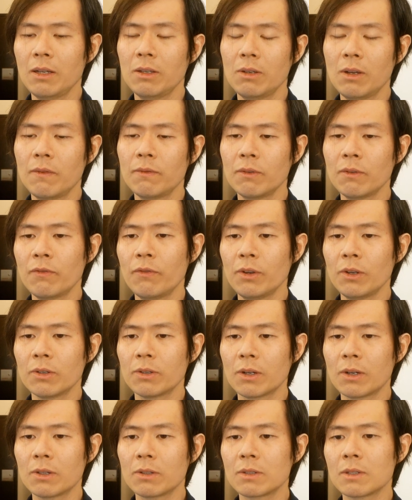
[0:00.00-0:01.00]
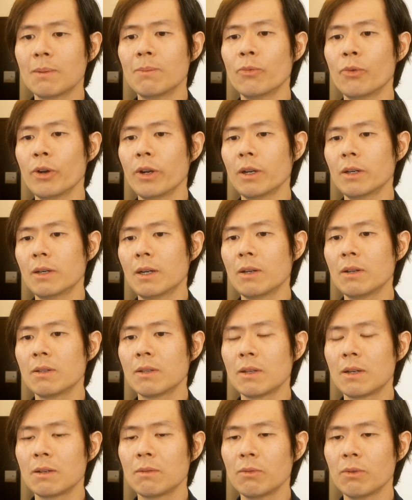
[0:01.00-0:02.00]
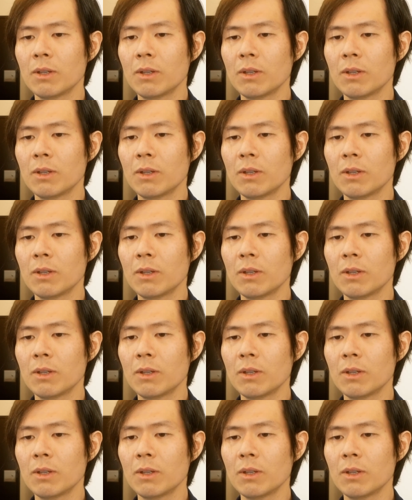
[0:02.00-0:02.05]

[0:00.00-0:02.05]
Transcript: you have to figure out some way around that,